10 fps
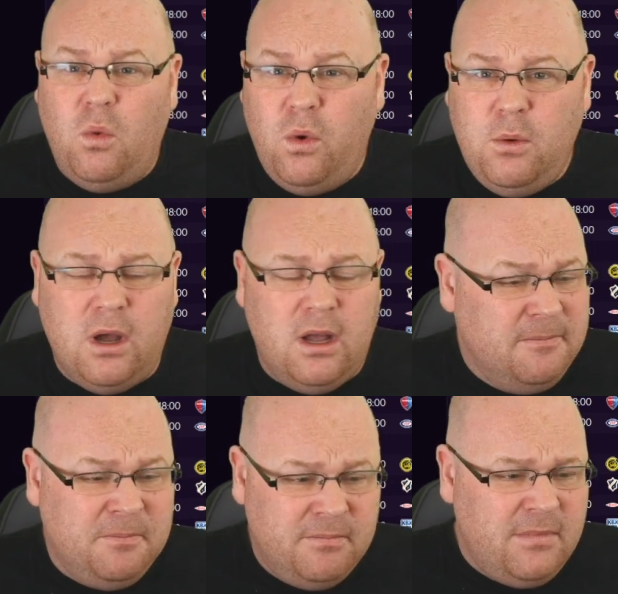We were
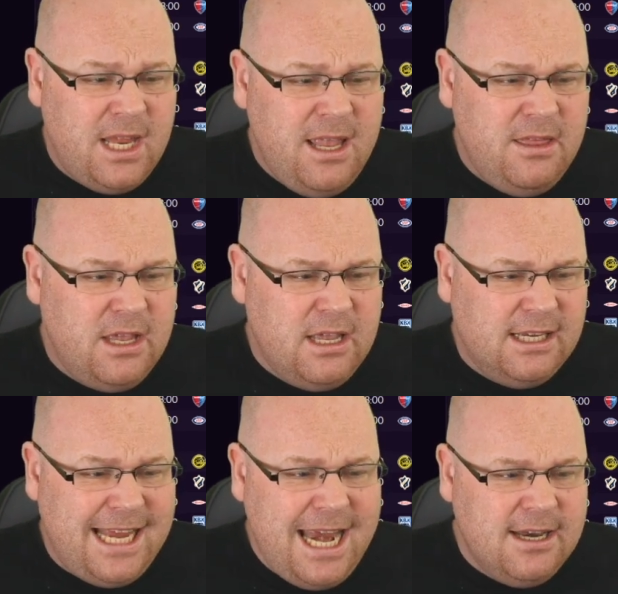in the
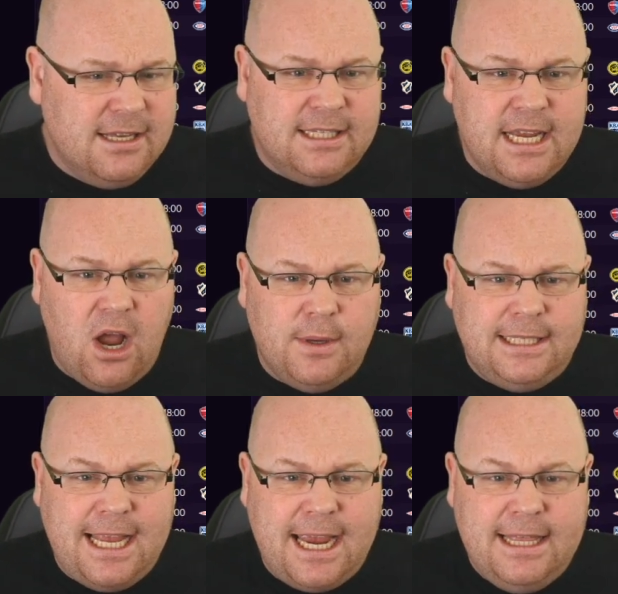ascendancy, I
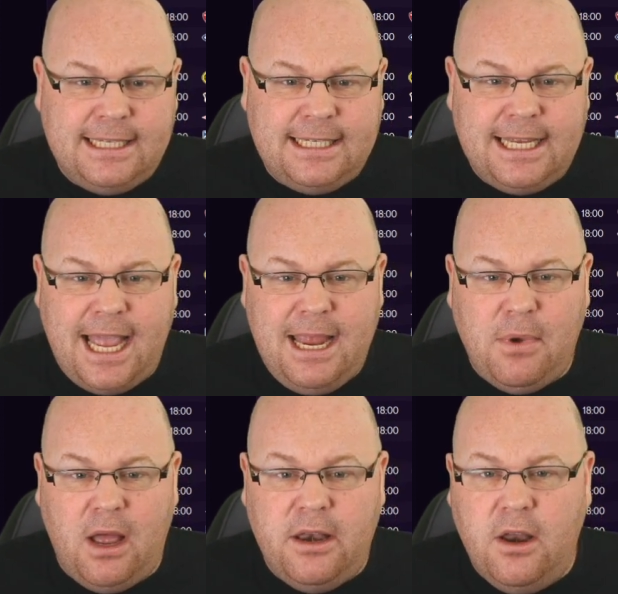would say, in this game,
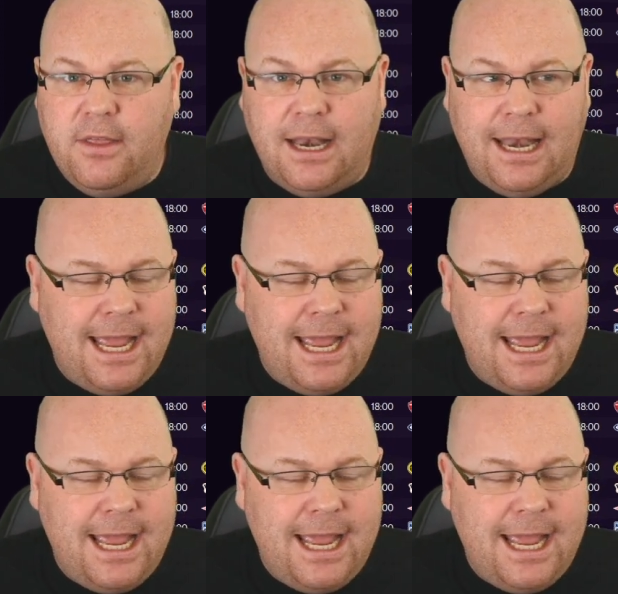but another